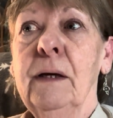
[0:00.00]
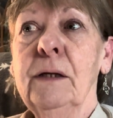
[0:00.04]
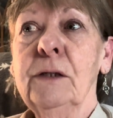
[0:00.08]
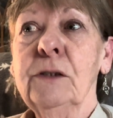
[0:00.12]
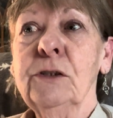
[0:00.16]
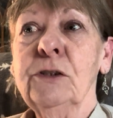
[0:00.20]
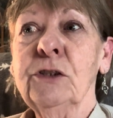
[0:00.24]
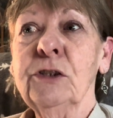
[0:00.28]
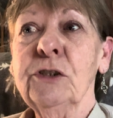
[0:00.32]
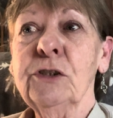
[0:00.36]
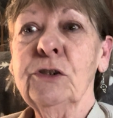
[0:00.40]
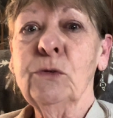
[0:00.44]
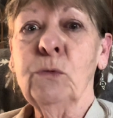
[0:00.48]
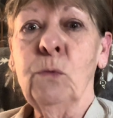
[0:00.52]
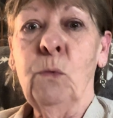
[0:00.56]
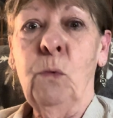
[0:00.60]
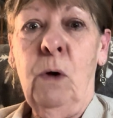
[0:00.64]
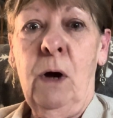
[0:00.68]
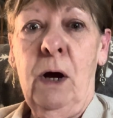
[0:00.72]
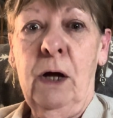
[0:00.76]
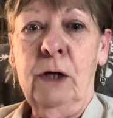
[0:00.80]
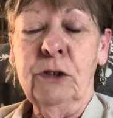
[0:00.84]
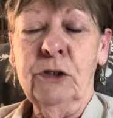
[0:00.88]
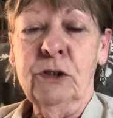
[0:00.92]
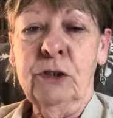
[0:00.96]
just
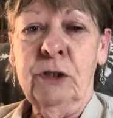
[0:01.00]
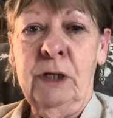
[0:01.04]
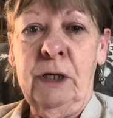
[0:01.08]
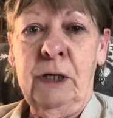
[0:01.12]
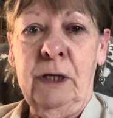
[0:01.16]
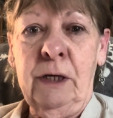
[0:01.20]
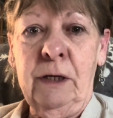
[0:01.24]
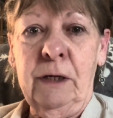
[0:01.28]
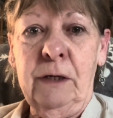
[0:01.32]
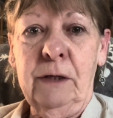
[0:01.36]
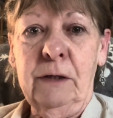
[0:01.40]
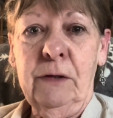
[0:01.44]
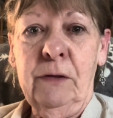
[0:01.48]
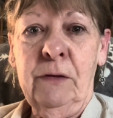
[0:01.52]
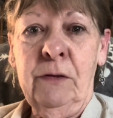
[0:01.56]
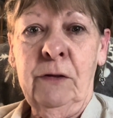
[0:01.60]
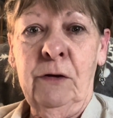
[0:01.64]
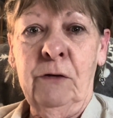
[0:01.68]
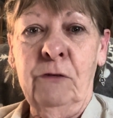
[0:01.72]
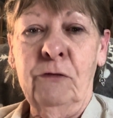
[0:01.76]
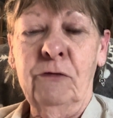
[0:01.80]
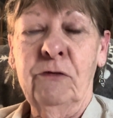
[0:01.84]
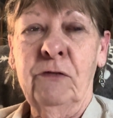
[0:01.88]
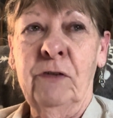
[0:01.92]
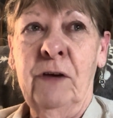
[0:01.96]
watching
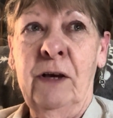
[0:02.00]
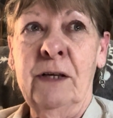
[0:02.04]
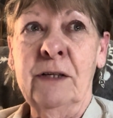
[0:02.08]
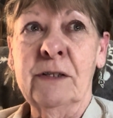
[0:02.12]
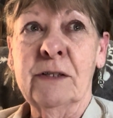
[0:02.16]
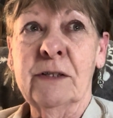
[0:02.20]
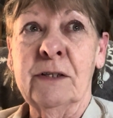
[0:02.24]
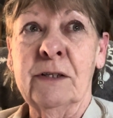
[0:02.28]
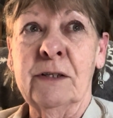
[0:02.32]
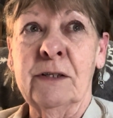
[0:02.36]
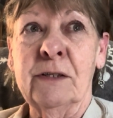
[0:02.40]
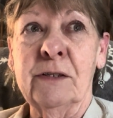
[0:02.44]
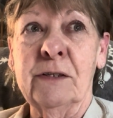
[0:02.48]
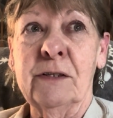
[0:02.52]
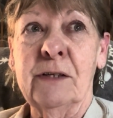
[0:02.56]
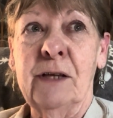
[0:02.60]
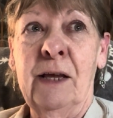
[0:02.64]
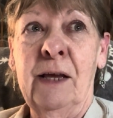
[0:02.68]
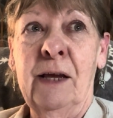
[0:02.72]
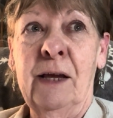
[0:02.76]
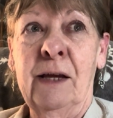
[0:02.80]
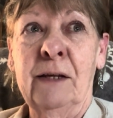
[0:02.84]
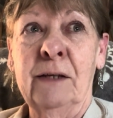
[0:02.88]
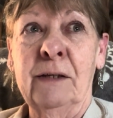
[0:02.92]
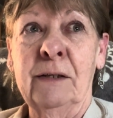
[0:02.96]
their faces
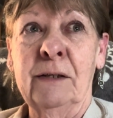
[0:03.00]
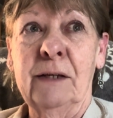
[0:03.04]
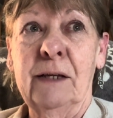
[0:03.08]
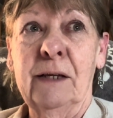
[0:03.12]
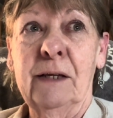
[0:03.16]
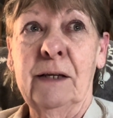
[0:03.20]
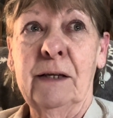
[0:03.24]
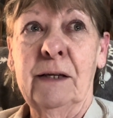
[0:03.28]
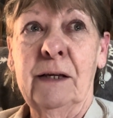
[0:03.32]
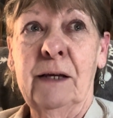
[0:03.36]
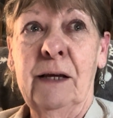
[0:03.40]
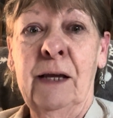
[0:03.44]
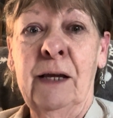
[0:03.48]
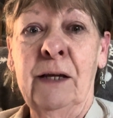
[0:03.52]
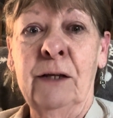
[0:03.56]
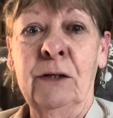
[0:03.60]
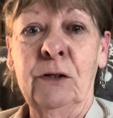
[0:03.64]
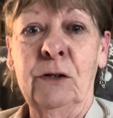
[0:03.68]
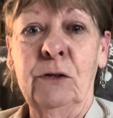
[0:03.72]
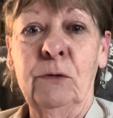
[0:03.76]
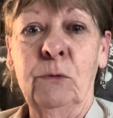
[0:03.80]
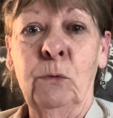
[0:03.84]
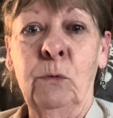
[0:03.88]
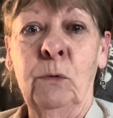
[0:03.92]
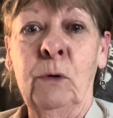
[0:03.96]
and
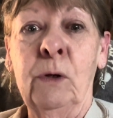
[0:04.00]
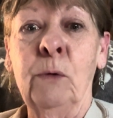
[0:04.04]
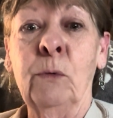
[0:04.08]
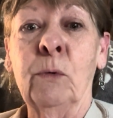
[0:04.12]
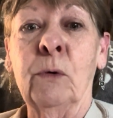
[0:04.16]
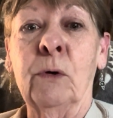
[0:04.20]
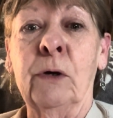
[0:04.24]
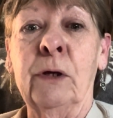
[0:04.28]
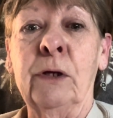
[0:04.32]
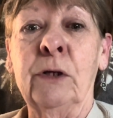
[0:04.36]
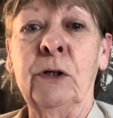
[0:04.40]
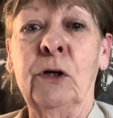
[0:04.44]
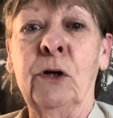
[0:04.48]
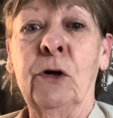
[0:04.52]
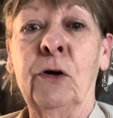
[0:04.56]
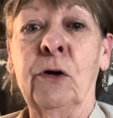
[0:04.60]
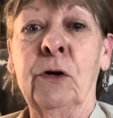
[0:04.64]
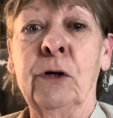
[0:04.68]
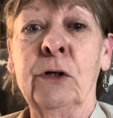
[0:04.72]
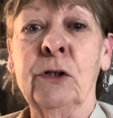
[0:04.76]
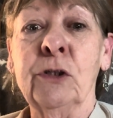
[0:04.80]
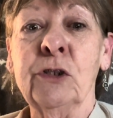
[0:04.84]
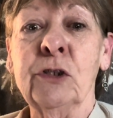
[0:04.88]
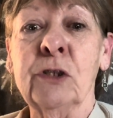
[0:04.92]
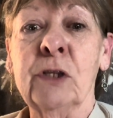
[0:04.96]
we were
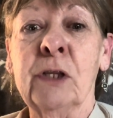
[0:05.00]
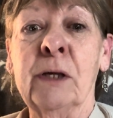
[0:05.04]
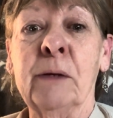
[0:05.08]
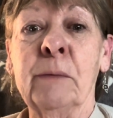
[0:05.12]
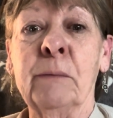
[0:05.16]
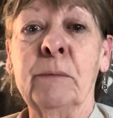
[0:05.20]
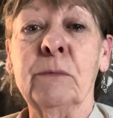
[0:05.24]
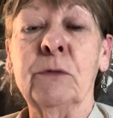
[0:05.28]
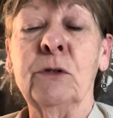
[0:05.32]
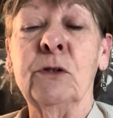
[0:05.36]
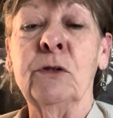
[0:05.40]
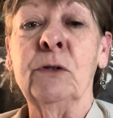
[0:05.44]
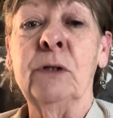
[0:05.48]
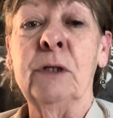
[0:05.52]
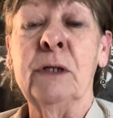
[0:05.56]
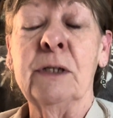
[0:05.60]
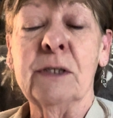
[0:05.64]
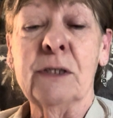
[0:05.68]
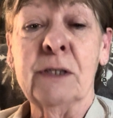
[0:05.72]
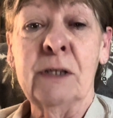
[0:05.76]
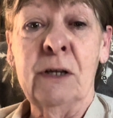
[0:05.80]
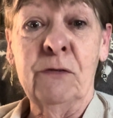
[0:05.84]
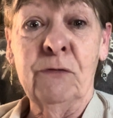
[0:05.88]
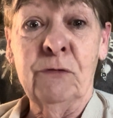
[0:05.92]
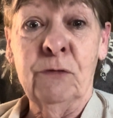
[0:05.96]
encouraging them. Do you need
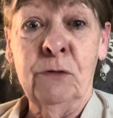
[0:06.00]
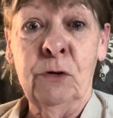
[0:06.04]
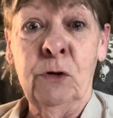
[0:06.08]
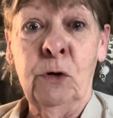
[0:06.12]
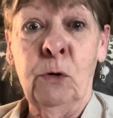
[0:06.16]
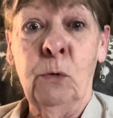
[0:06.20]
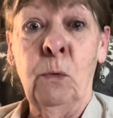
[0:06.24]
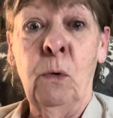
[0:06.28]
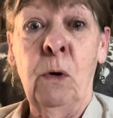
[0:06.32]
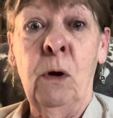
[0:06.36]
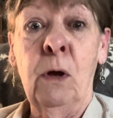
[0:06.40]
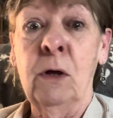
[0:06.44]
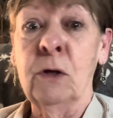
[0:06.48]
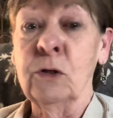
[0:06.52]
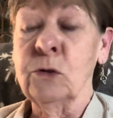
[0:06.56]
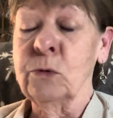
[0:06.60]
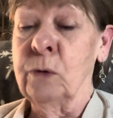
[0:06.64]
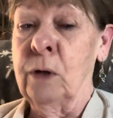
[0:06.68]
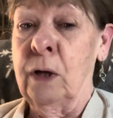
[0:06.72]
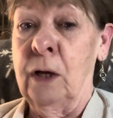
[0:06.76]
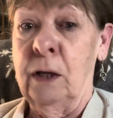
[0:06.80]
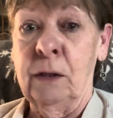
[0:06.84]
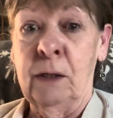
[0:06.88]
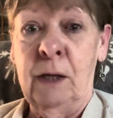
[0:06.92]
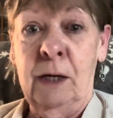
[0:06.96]
stuff for your walls? We
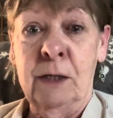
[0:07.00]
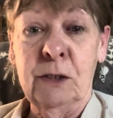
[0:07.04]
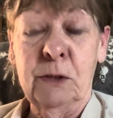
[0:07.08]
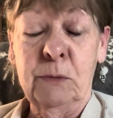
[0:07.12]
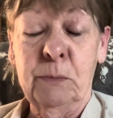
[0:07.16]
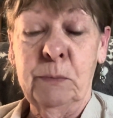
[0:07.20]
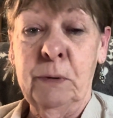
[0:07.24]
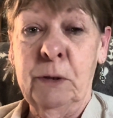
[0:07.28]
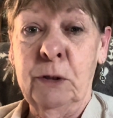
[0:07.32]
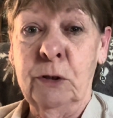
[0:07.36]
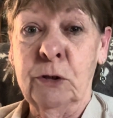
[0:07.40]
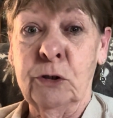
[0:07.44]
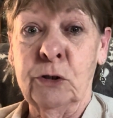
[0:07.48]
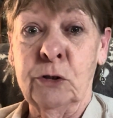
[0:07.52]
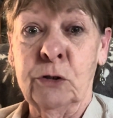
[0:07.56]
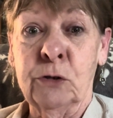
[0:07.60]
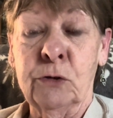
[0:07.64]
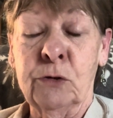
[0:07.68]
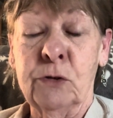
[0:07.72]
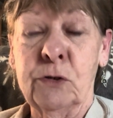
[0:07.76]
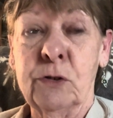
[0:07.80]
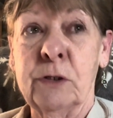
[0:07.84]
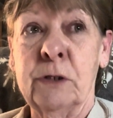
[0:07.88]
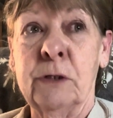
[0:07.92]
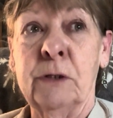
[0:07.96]
got lots of
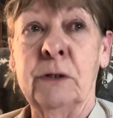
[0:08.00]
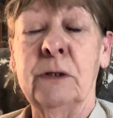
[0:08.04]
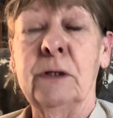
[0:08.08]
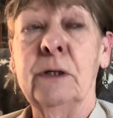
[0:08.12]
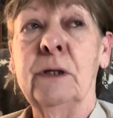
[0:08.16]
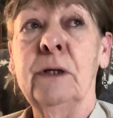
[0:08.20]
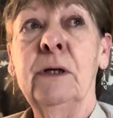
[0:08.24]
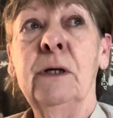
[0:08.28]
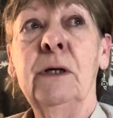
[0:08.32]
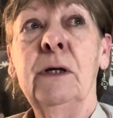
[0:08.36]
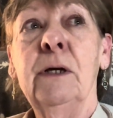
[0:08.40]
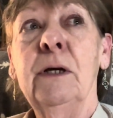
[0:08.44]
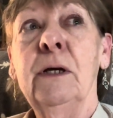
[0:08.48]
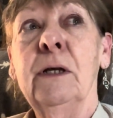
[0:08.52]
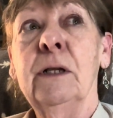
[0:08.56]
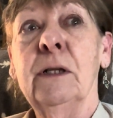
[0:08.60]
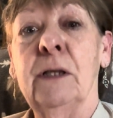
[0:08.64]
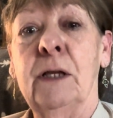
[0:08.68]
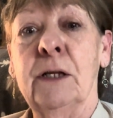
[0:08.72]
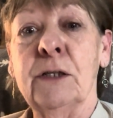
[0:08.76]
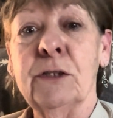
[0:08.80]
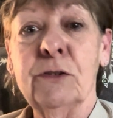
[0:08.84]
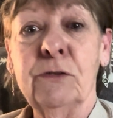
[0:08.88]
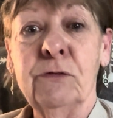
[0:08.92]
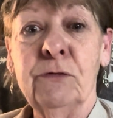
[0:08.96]
pictures and
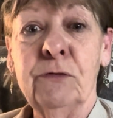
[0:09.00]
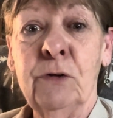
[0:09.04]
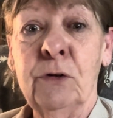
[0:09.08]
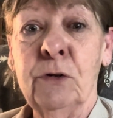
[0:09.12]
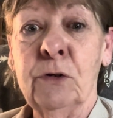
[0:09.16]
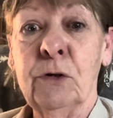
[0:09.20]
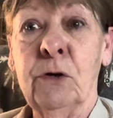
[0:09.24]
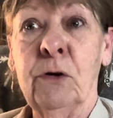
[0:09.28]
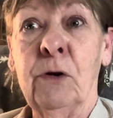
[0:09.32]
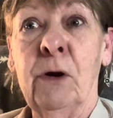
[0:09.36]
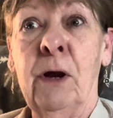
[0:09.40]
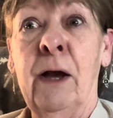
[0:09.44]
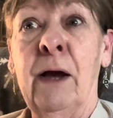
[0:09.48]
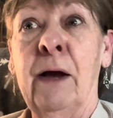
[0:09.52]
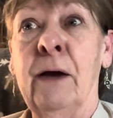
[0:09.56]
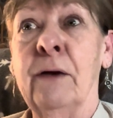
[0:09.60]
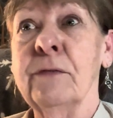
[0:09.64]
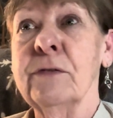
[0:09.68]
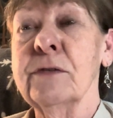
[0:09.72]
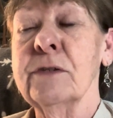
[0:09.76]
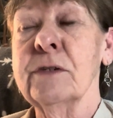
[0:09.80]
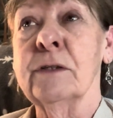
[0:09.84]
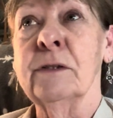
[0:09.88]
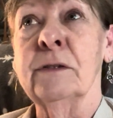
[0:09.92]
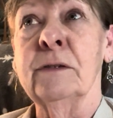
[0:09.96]
lots of
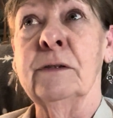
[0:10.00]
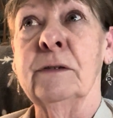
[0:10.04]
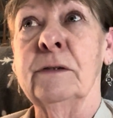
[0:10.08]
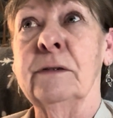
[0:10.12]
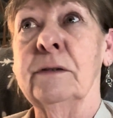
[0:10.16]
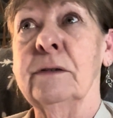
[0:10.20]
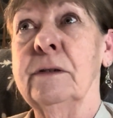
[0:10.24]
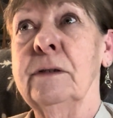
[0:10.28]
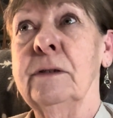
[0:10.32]
photographs, and